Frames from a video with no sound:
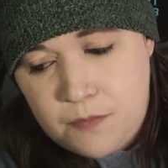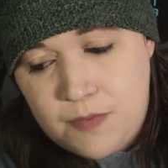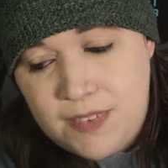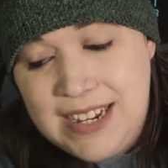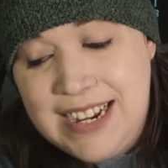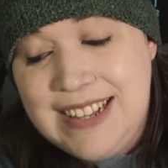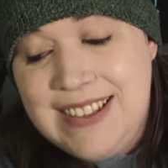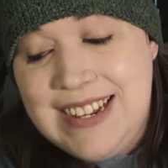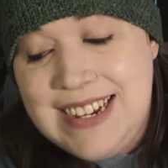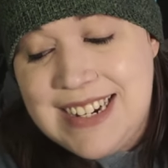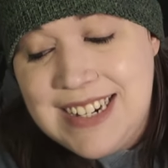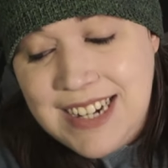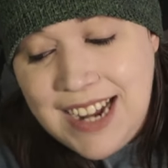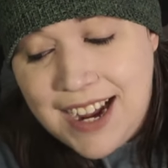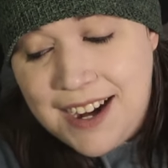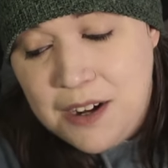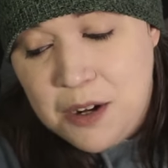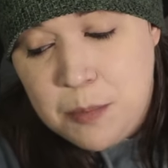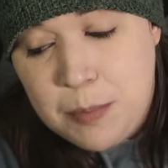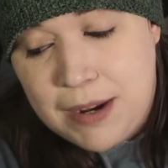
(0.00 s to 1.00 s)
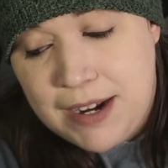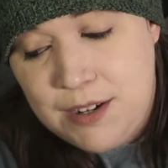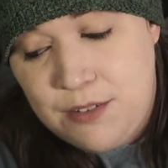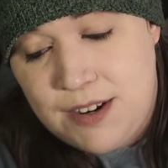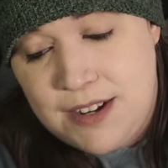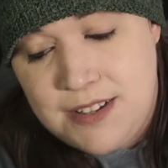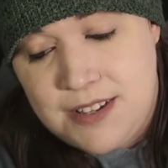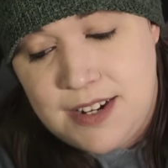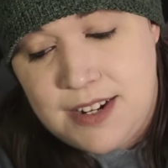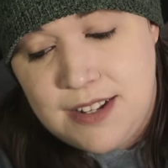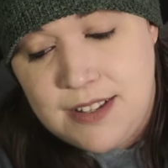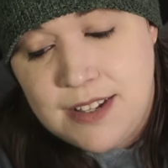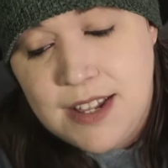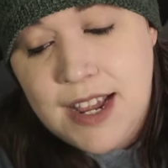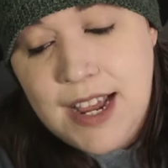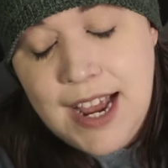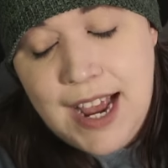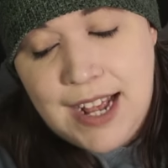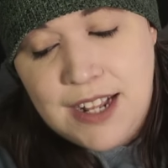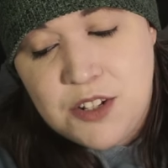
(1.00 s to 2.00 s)
and the entire Bai residence,
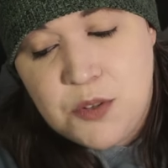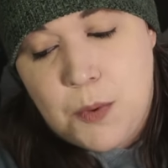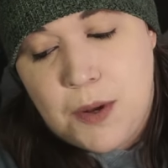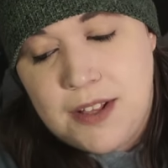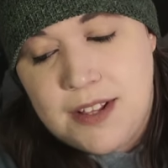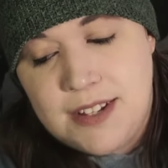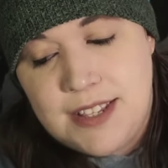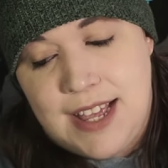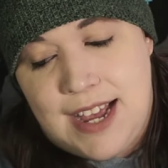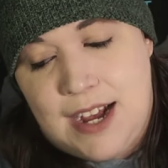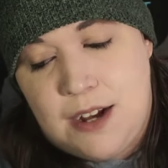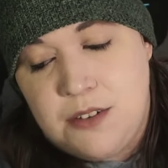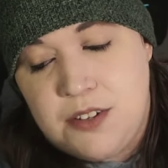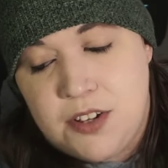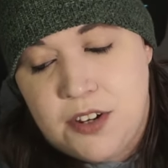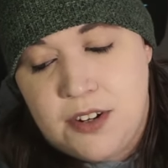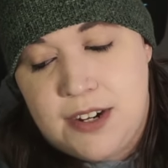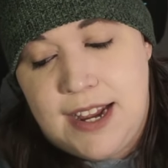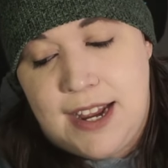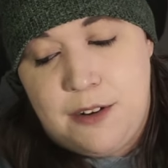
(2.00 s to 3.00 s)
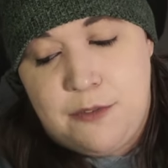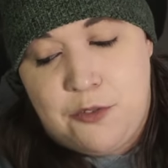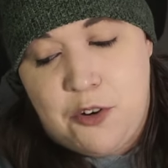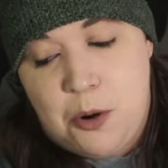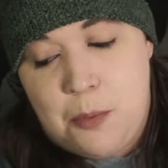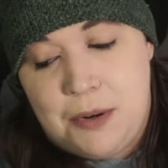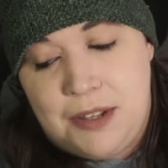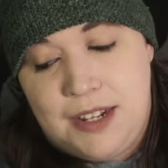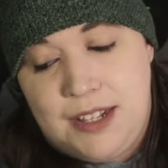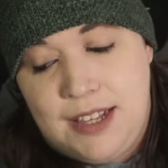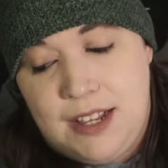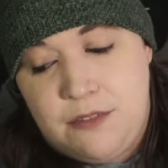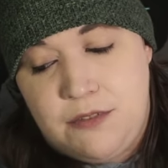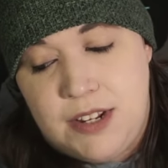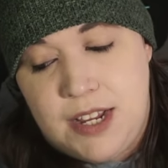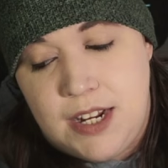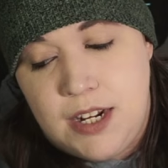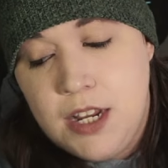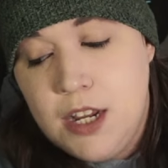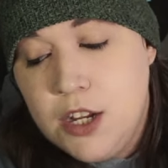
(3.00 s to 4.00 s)
as well as the house Hookhand formerly lived
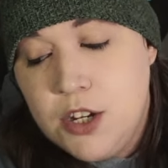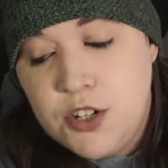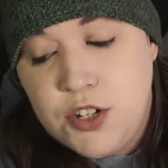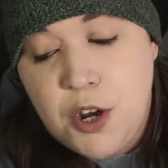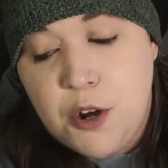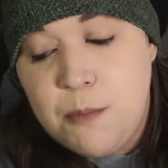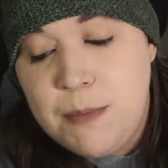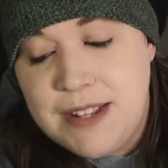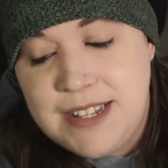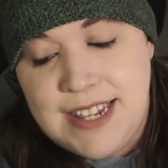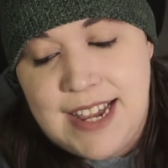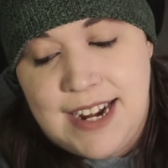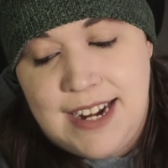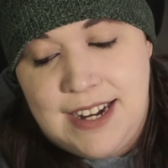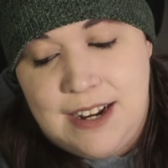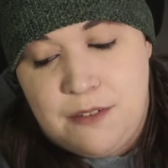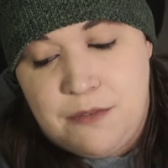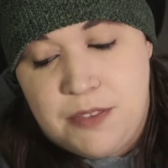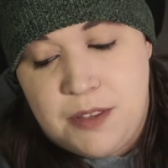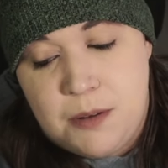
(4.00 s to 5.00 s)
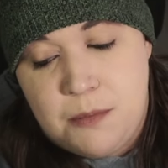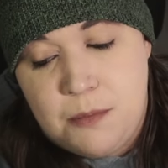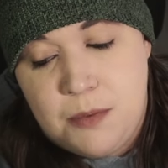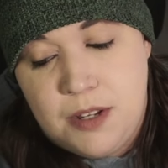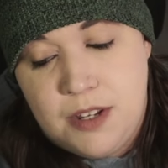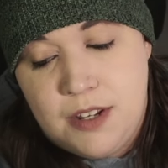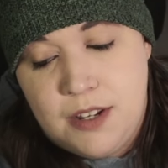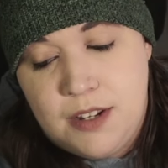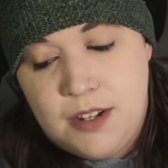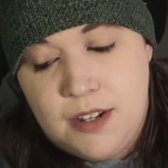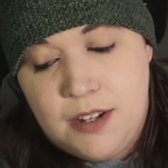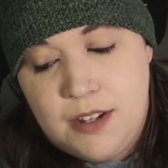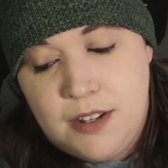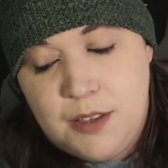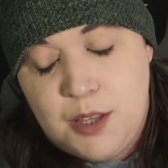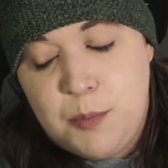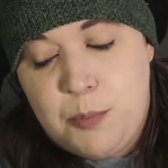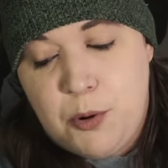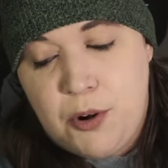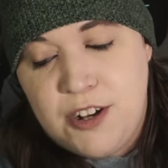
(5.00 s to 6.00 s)
in. Don't miss any of them.
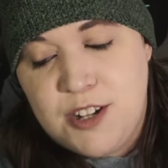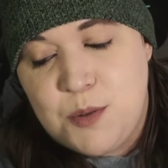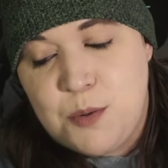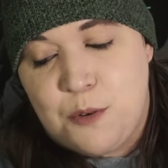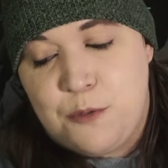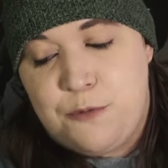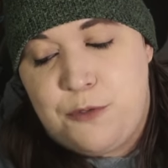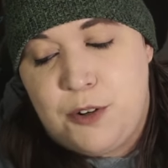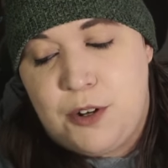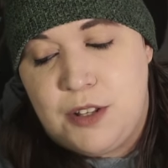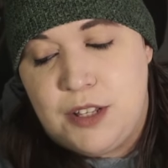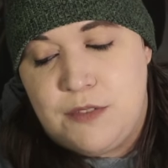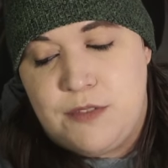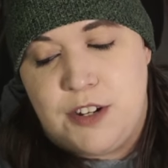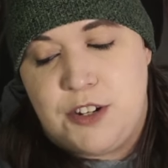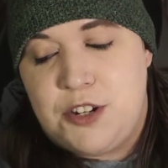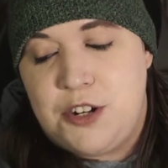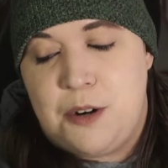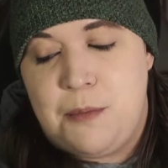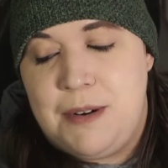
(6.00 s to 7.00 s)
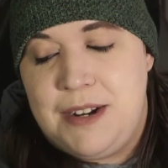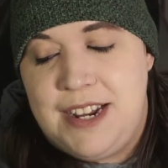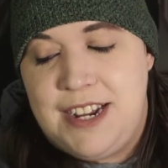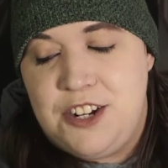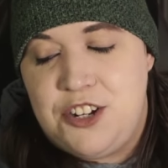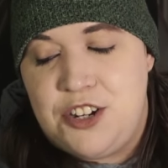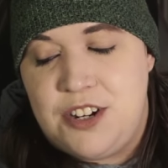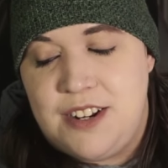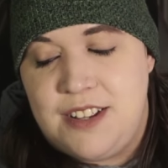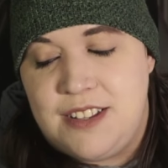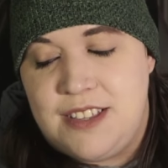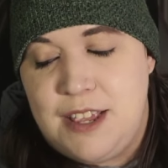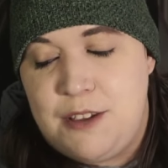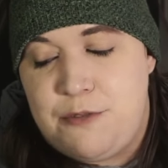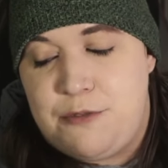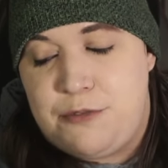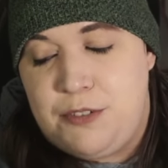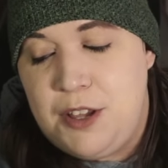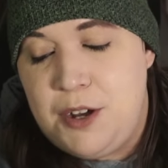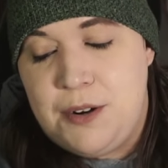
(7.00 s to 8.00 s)
The boys were full of determination as they
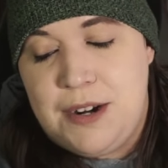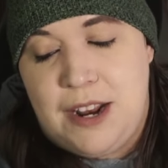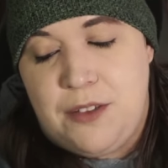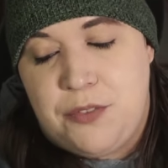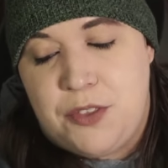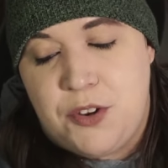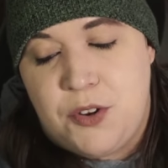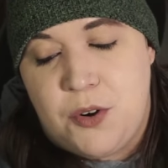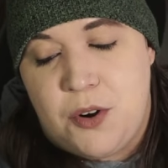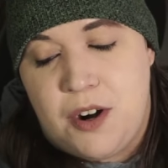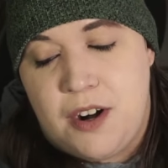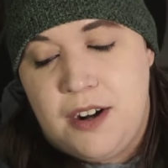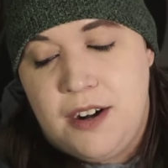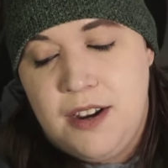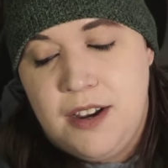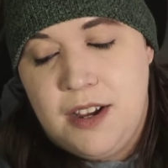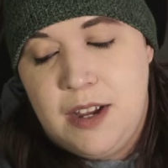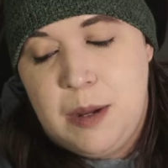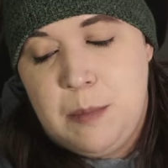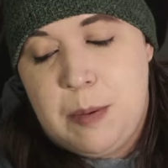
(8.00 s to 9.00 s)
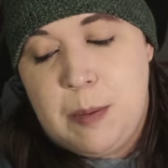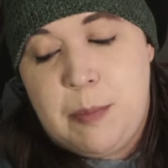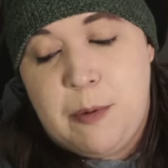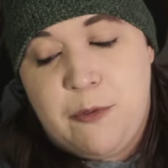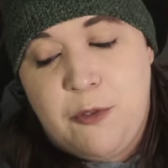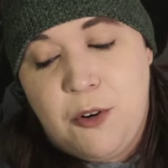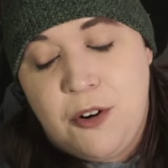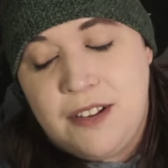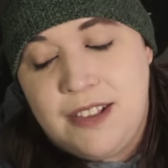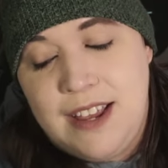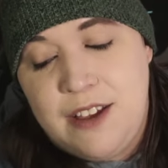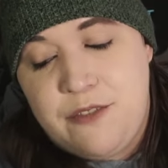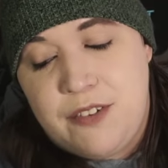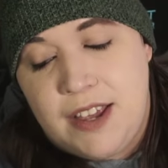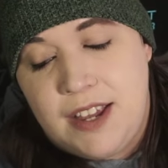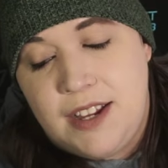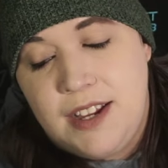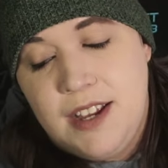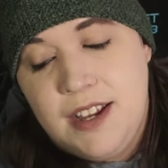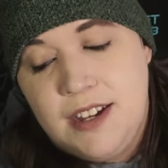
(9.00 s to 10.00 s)
flowed out the door. But before
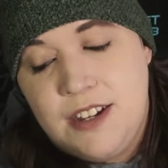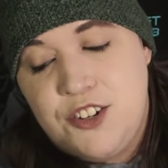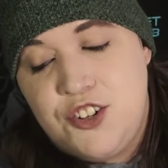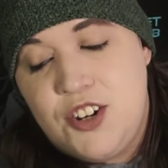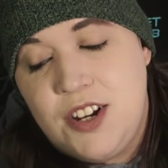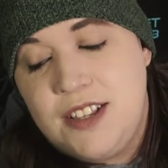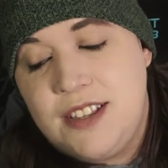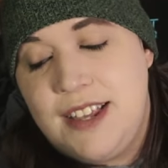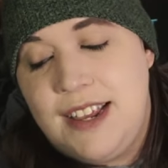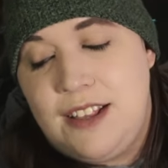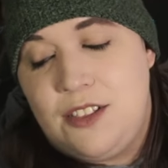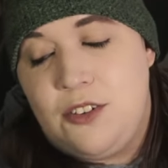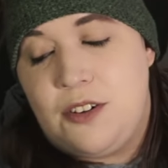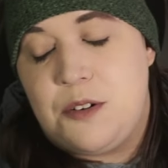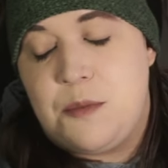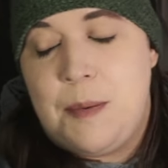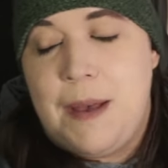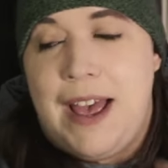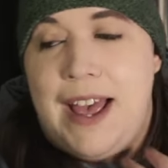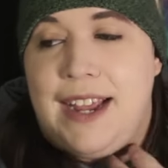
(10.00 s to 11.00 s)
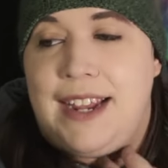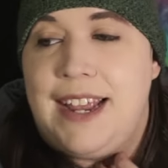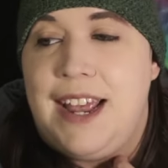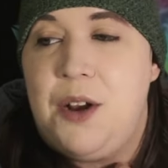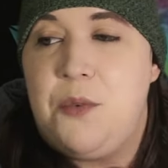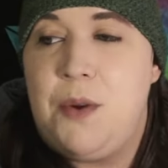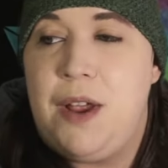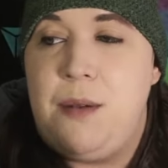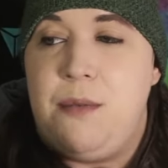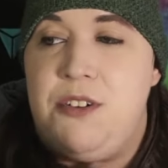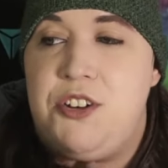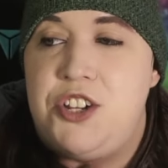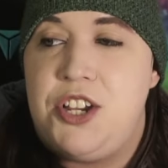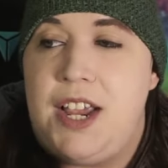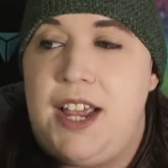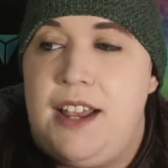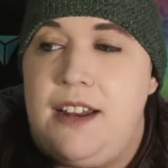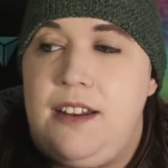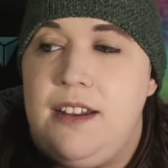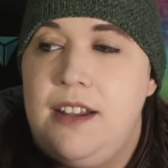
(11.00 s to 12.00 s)
leaving, Jin Ling looked back at Wei
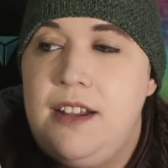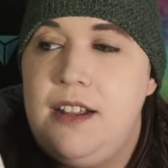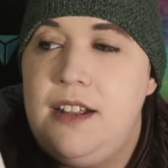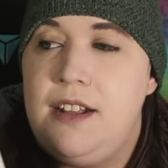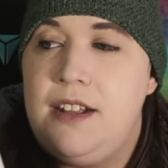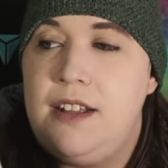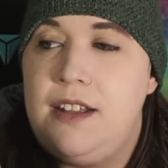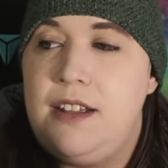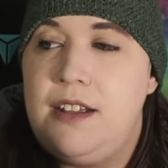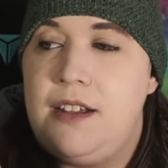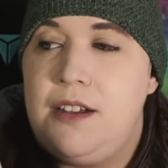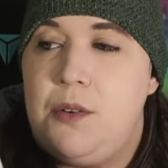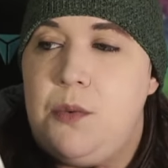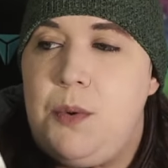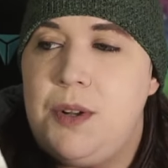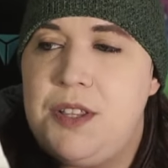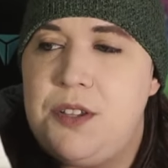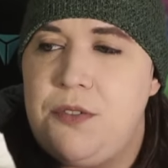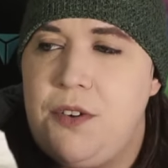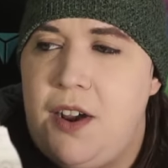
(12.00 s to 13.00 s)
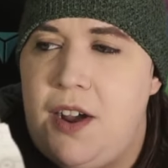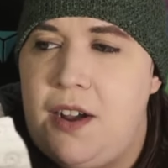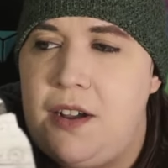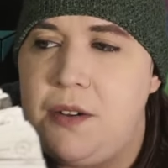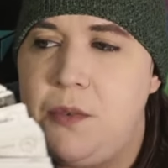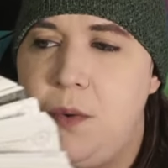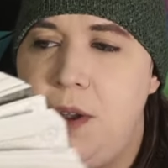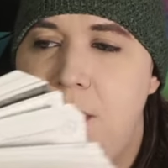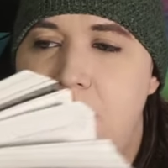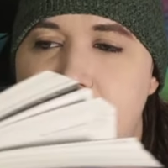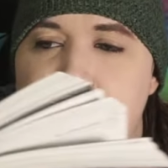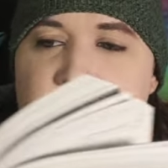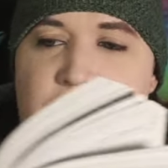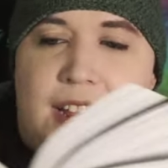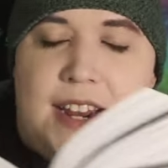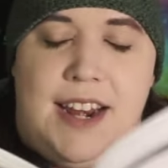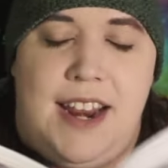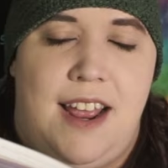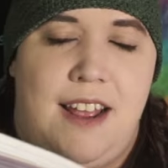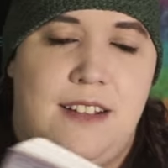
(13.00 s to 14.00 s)
Wuxian. "What's wrong?" Wei
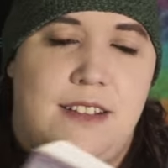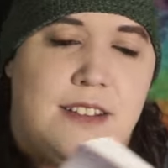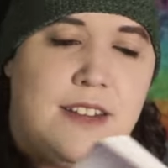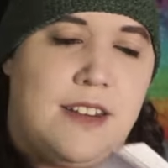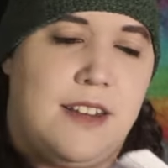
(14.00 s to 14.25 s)
Wuxian asked.